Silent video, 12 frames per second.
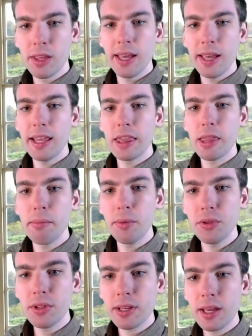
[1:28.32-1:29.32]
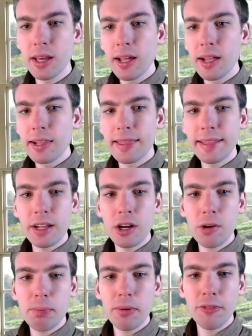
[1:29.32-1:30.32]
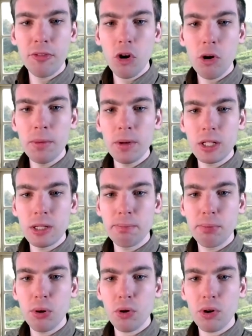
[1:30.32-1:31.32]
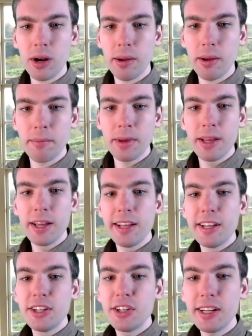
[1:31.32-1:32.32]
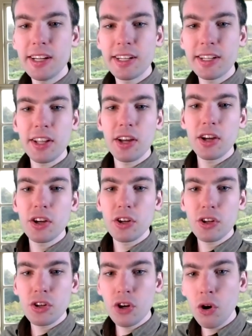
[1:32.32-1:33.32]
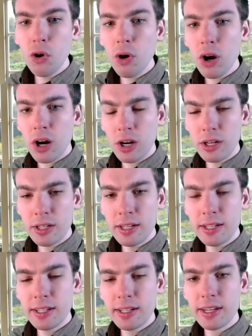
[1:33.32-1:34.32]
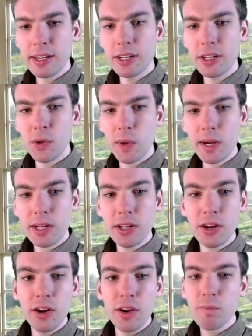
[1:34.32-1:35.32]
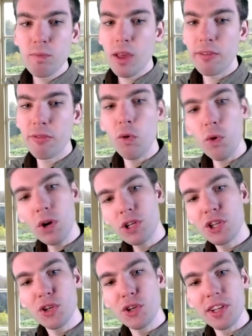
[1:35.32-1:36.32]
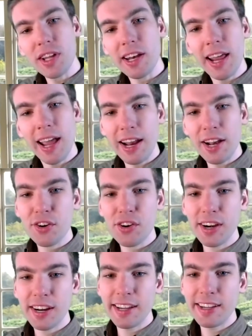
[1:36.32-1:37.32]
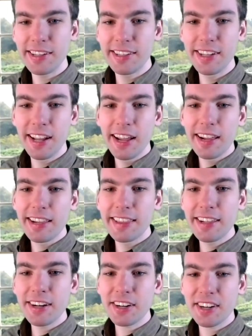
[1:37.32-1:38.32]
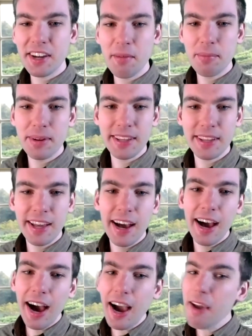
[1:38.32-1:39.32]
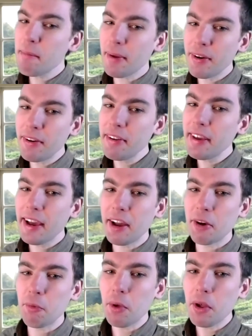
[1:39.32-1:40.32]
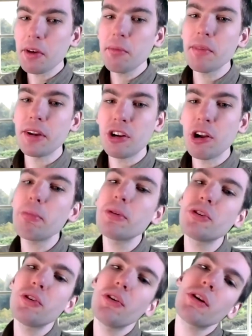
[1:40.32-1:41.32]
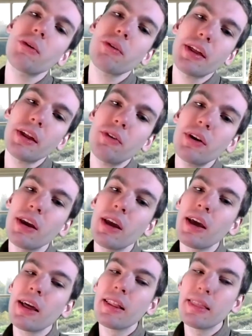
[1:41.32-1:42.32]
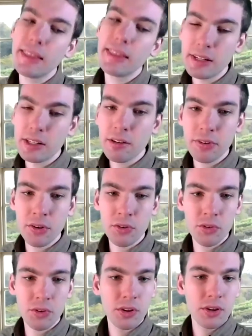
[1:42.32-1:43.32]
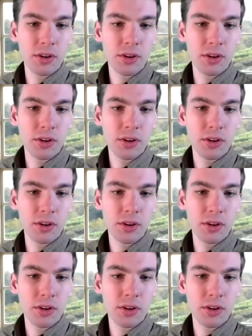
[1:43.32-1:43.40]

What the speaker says: in the Music Theatre Performance Program. She is co-artistic director of Horseshoes and Hand Grenades Theatre Company. Hi, Mary, and welcome to Troubleshooting with Henry, the interviews.